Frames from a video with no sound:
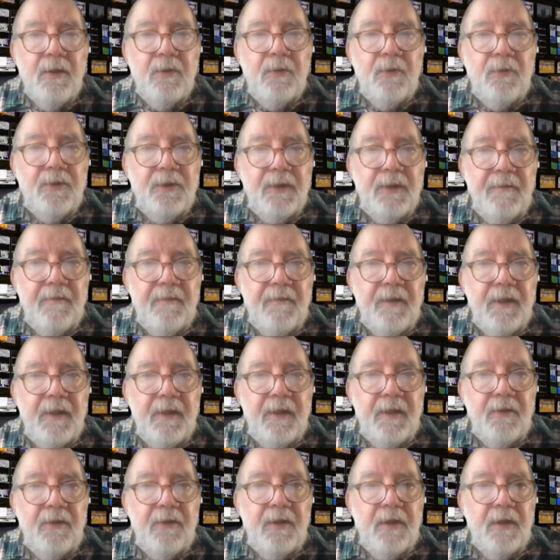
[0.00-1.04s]
to
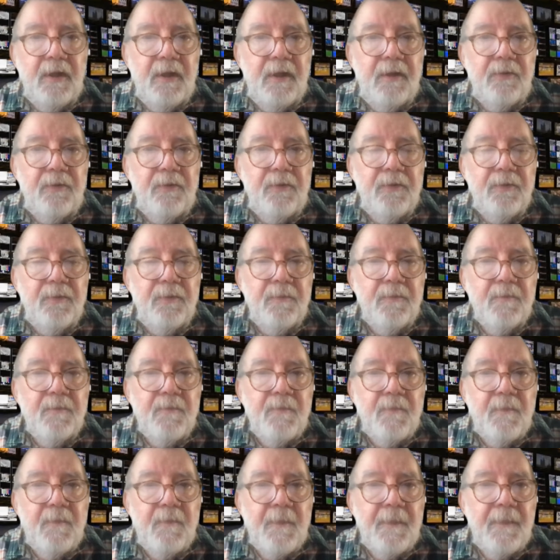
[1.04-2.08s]
$700.
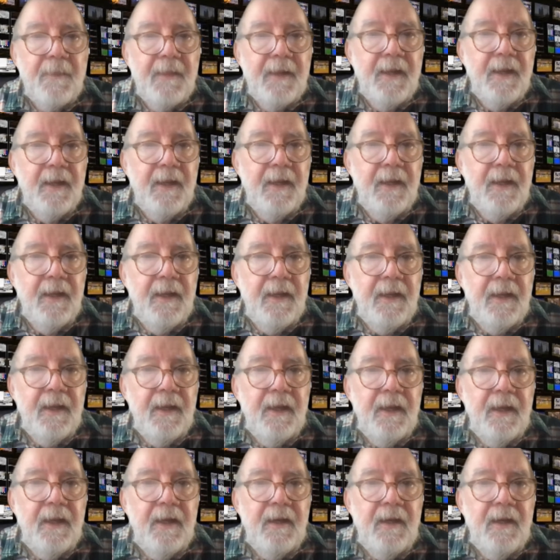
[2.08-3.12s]

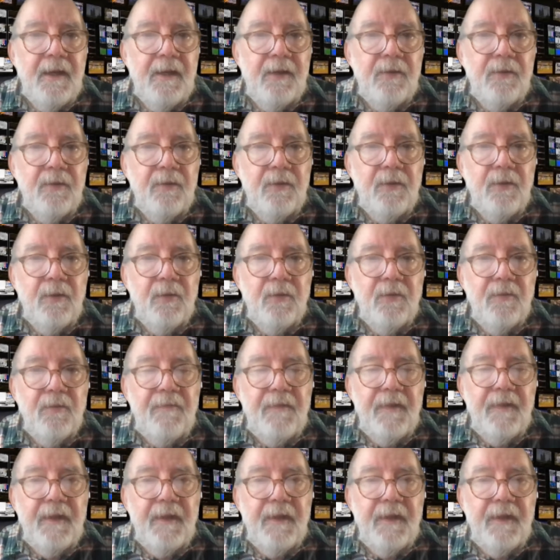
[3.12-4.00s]
Now, I don't know if